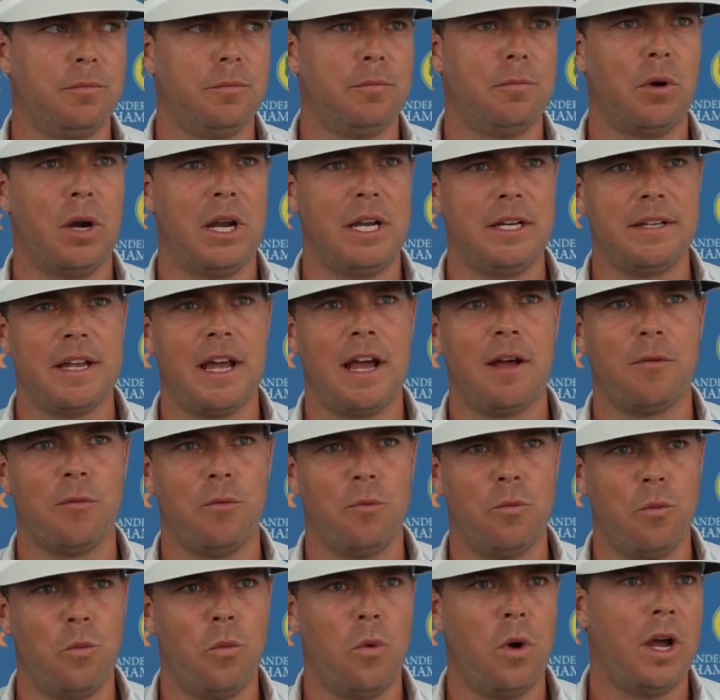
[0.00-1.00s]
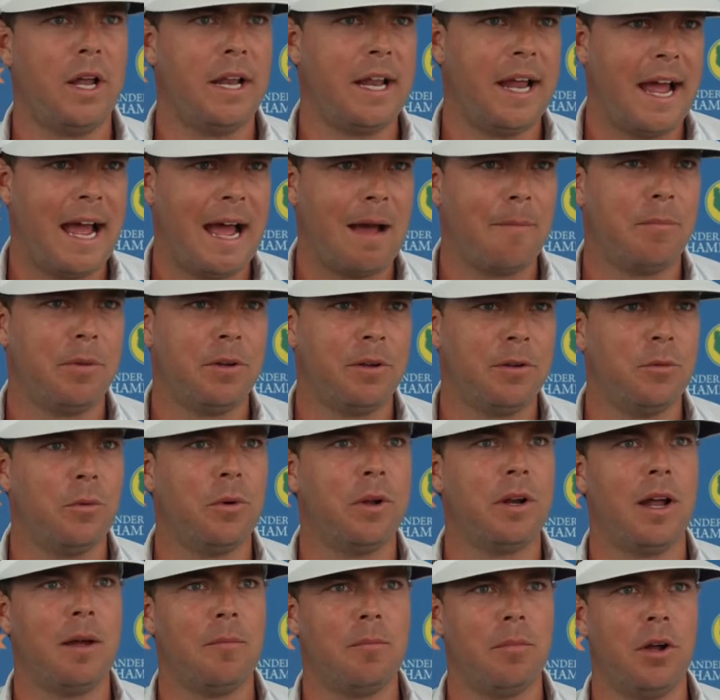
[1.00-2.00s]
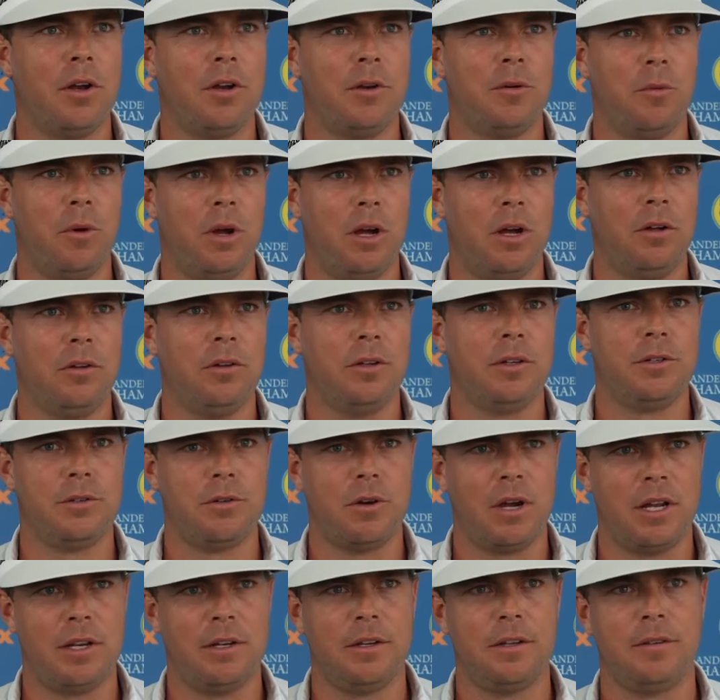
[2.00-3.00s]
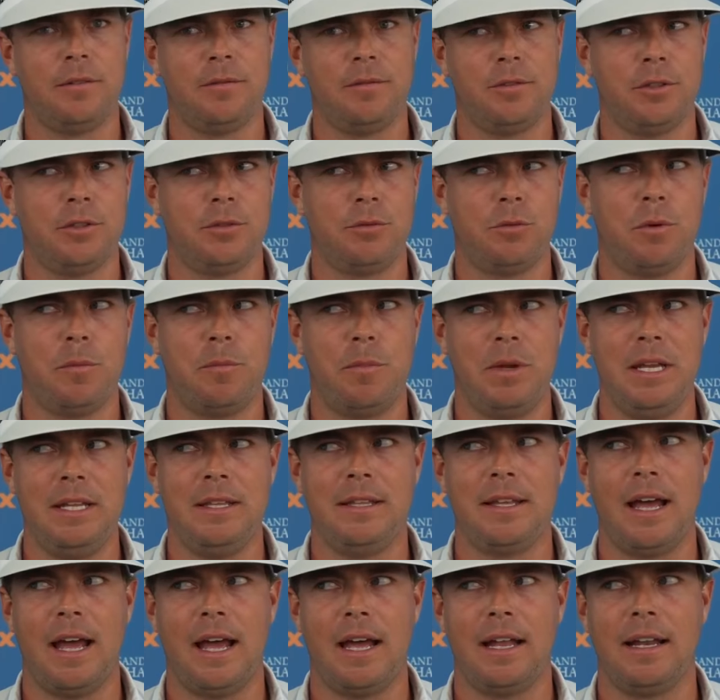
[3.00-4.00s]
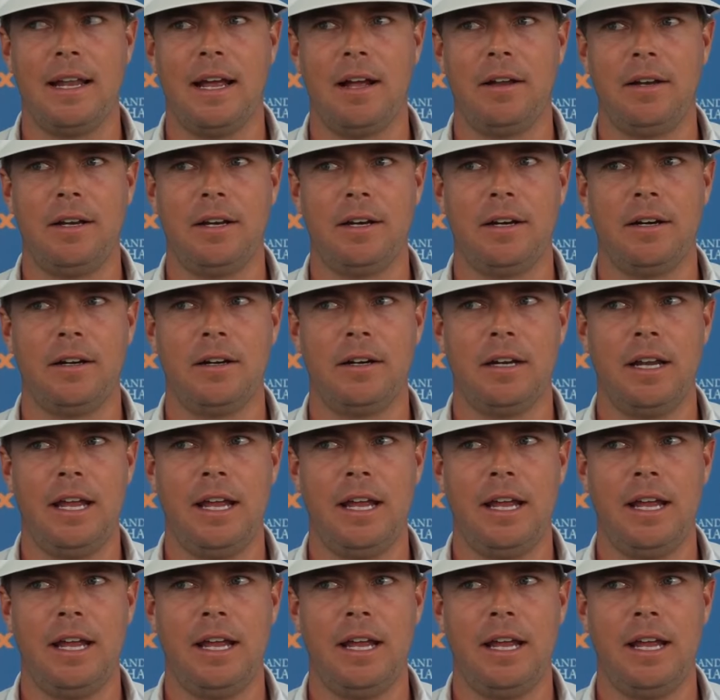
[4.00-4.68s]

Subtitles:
break down what happened when I putted well and try to just repeat that out here.